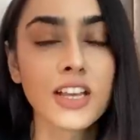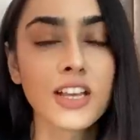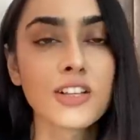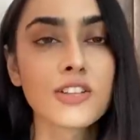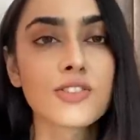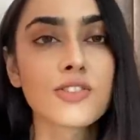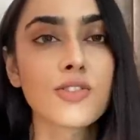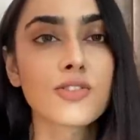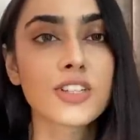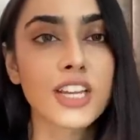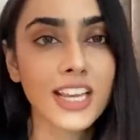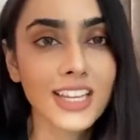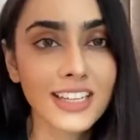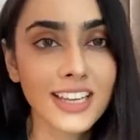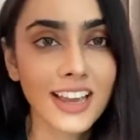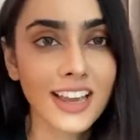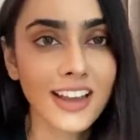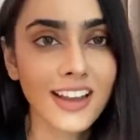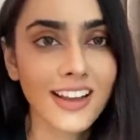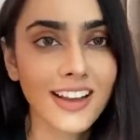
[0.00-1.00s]
So take
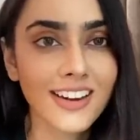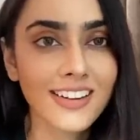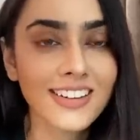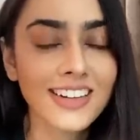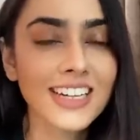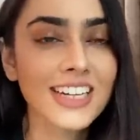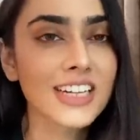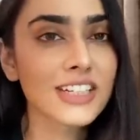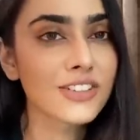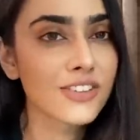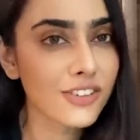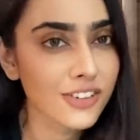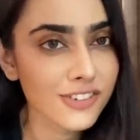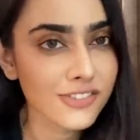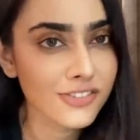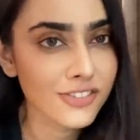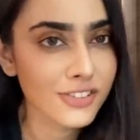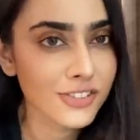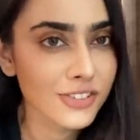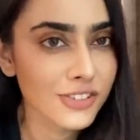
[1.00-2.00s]
care, eat good
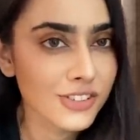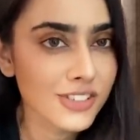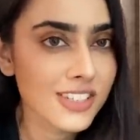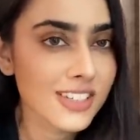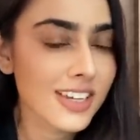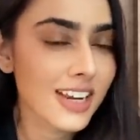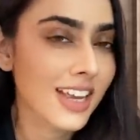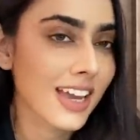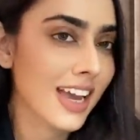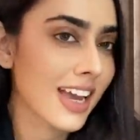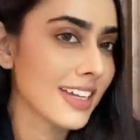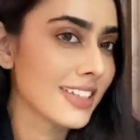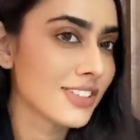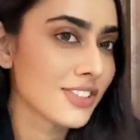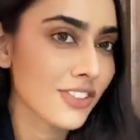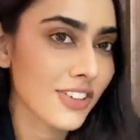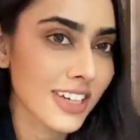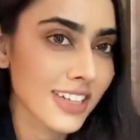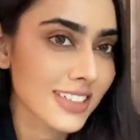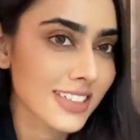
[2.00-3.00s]
food, stay
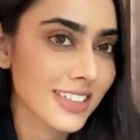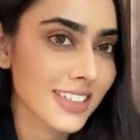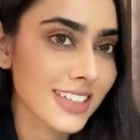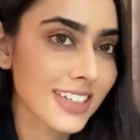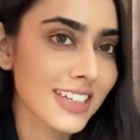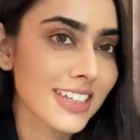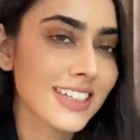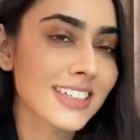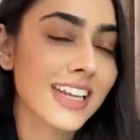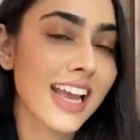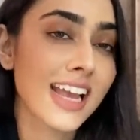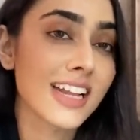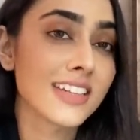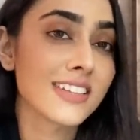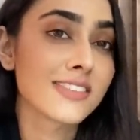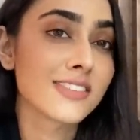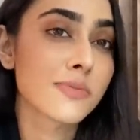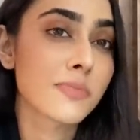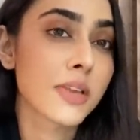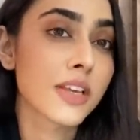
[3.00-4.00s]
hydrated,
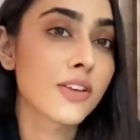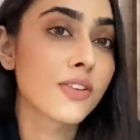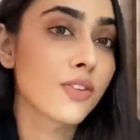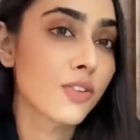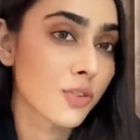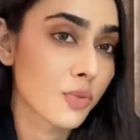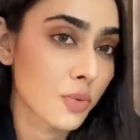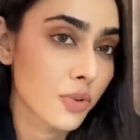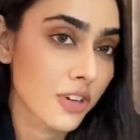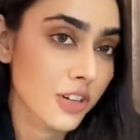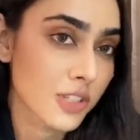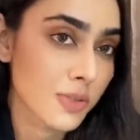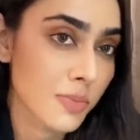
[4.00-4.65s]
and speak good words.